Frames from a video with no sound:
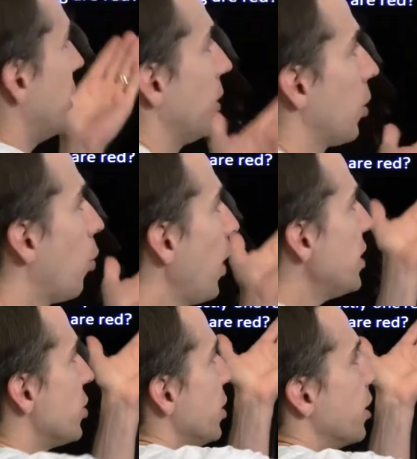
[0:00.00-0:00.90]
an
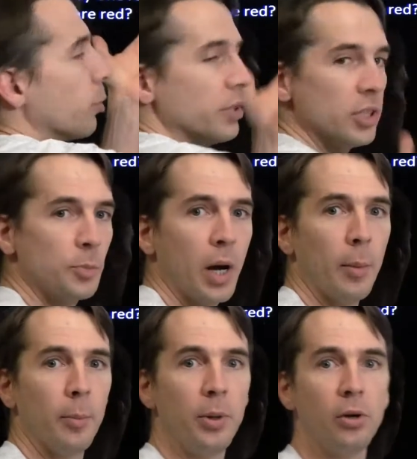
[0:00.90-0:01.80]
equation here with these
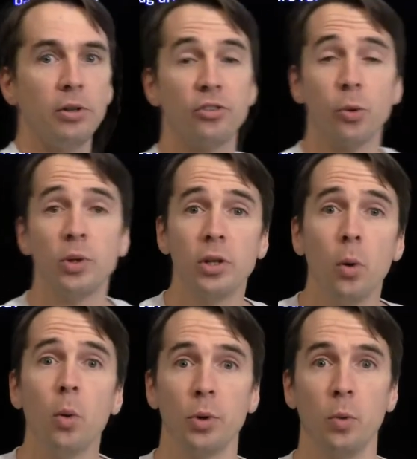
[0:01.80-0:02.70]
probabilities, so we know
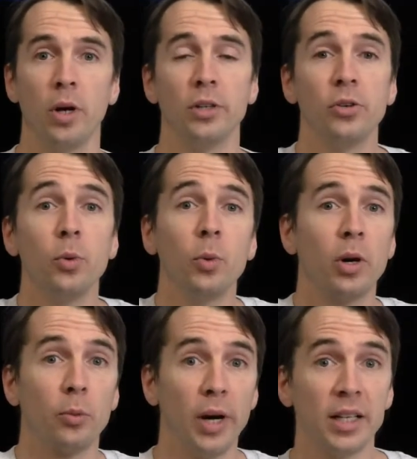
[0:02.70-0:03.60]
what we want to do. We want
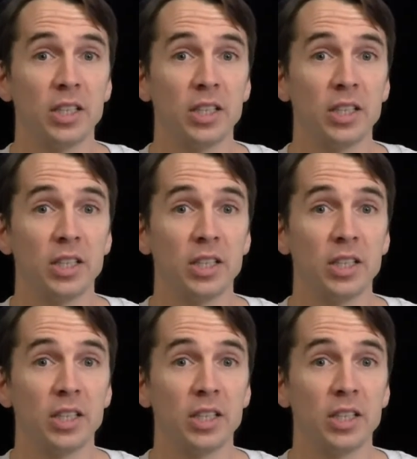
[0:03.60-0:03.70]
to write